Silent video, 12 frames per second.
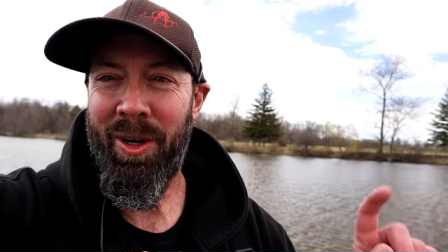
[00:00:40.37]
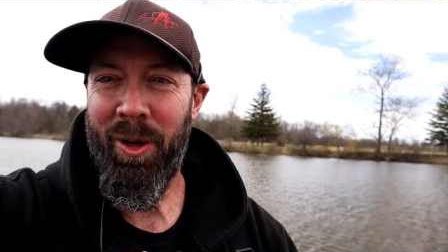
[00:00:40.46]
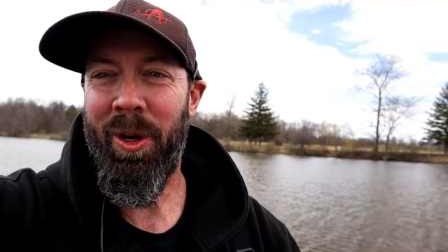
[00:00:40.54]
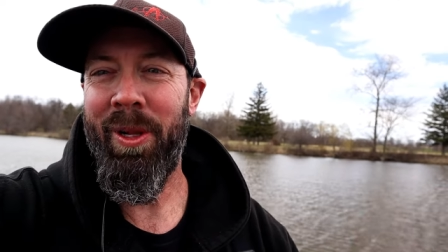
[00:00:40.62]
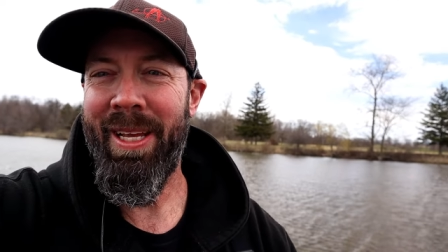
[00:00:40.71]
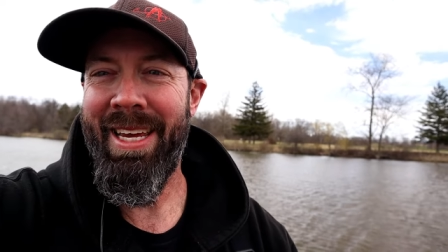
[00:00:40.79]

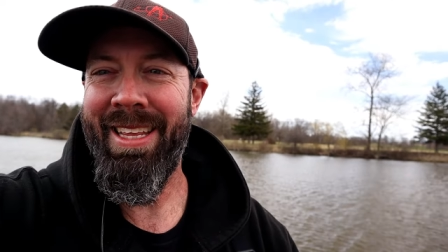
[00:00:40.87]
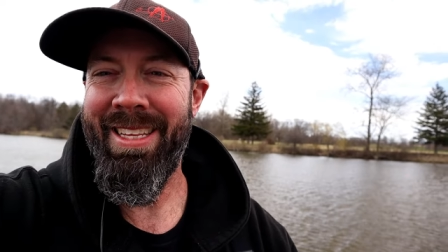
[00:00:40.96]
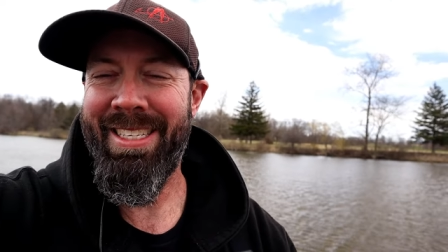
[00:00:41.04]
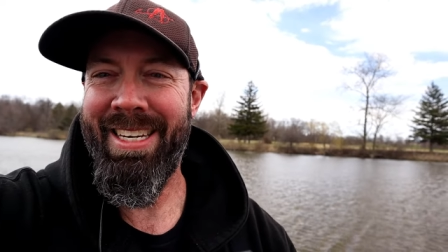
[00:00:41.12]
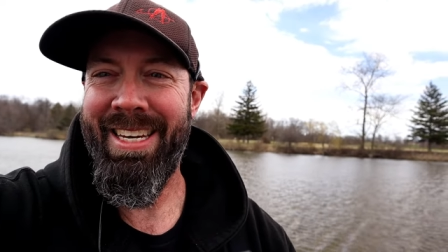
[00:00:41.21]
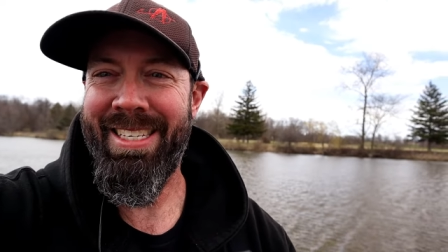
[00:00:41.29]
early in the
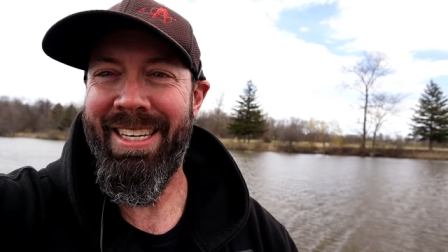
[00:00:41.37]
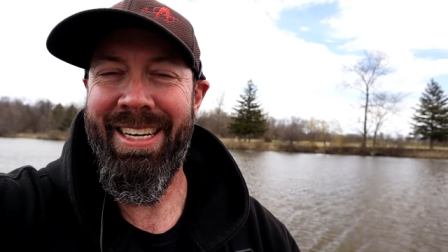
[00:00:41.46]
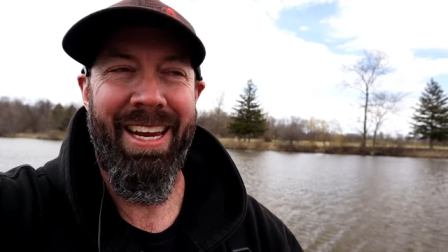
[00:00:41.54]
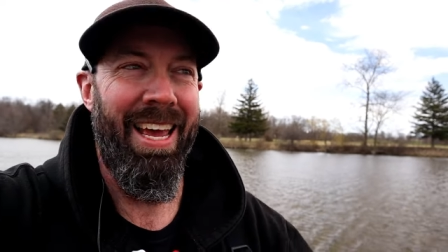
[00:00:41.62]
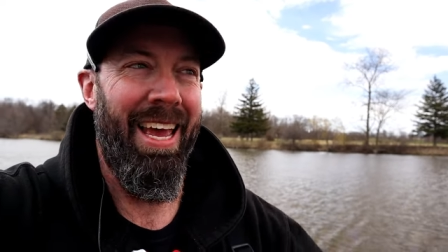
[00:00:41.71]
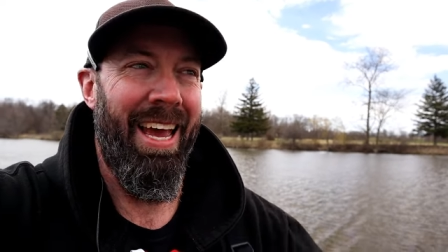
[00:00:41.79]

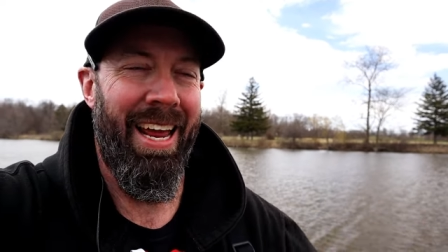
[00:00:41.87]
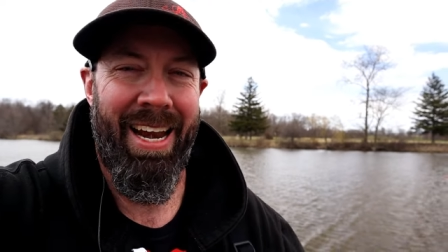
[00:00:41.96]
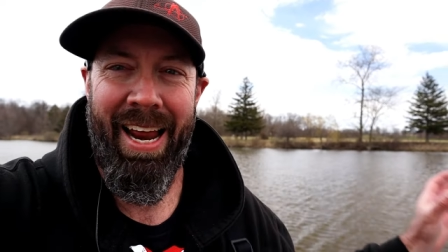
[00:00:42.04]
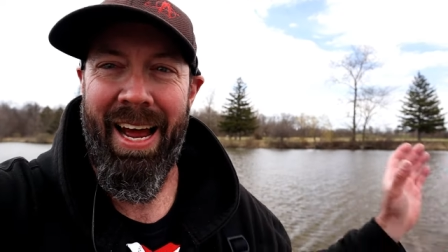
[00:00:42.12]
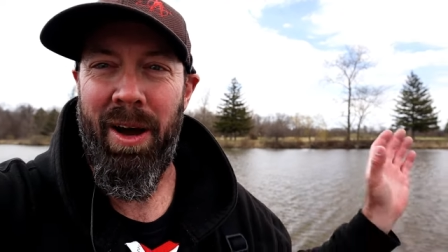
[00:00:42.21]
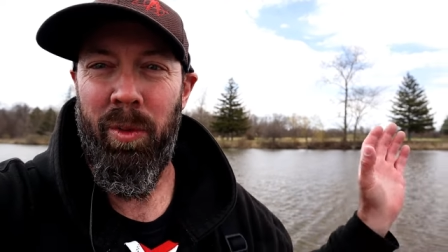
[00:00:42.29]
season and
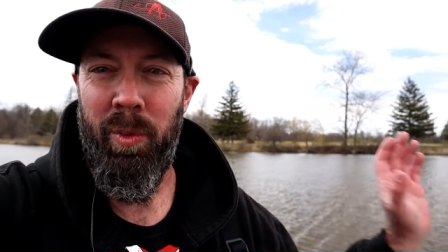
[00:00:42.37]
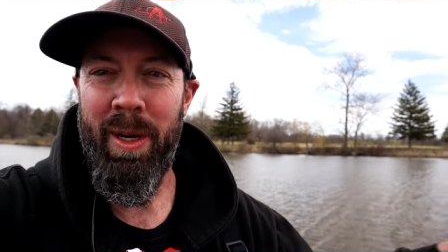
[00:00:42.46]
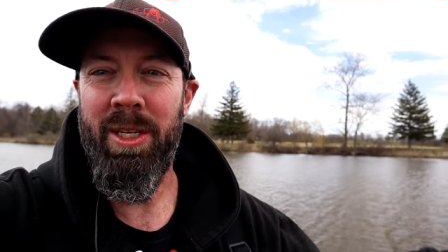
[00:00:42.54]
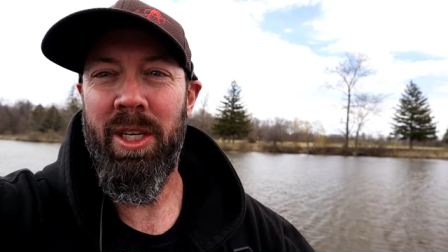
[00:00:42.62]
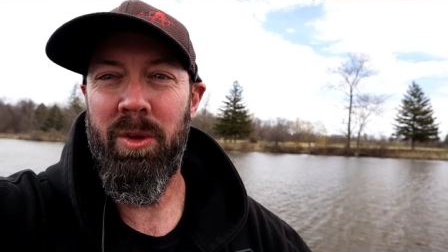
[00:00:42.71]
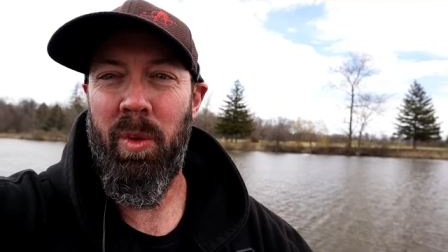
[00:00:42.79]
we
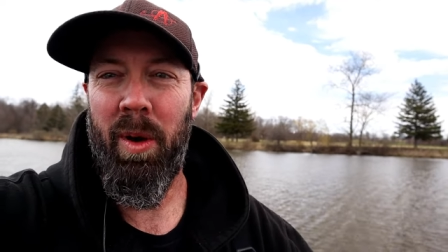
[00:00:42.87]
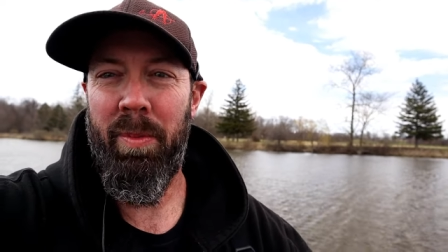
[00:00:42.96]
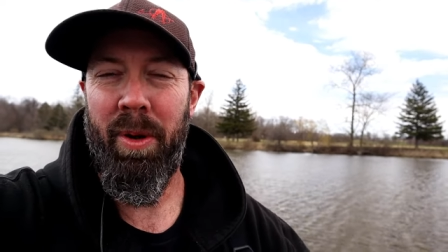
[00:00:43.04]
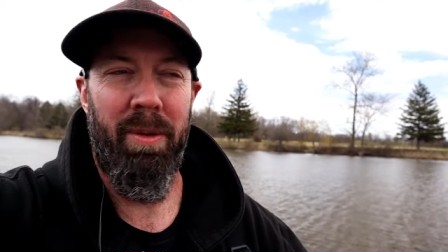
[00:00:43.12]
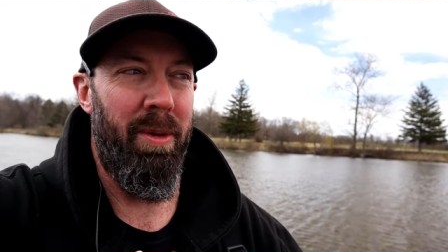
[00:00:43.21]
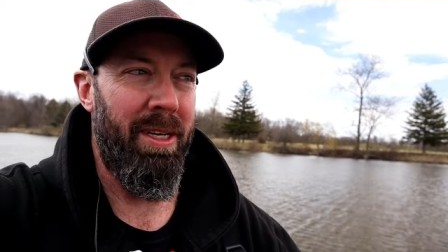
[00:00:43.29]
just want to
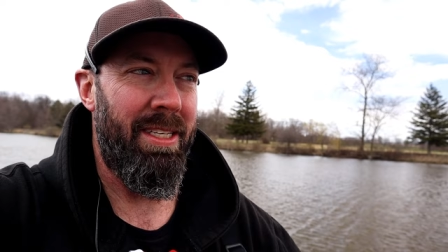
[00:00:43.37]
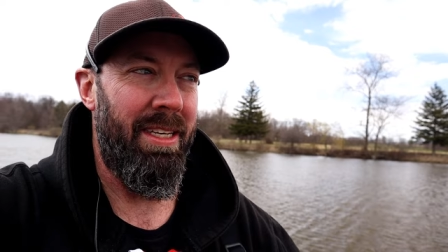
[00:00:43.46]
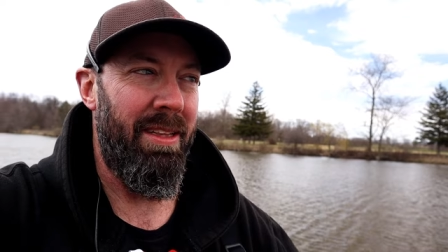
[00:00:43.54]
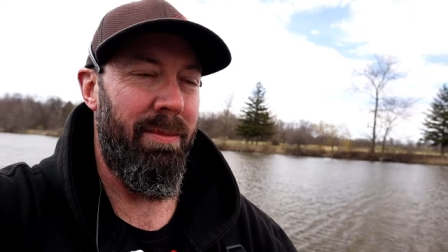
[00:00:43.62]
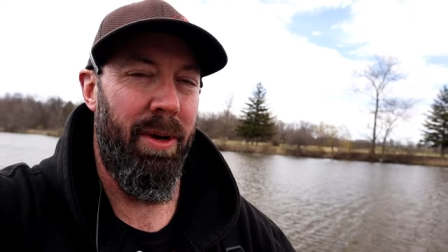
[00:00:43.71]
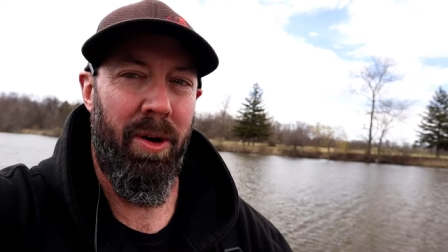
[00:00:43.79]
put a muskie
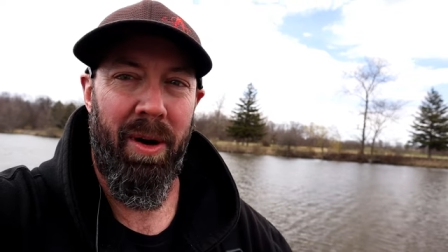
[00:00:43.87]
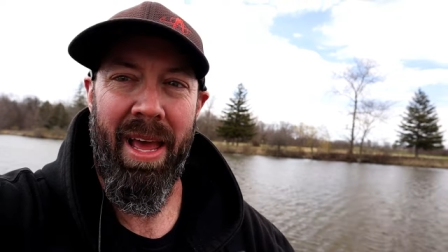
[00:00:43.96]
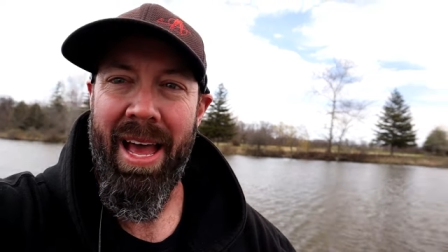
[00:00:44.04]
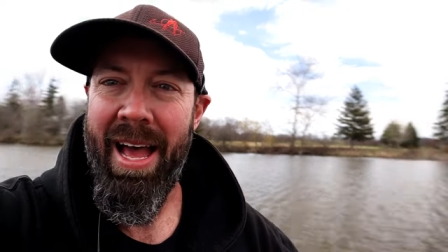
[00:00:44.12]
in the boat.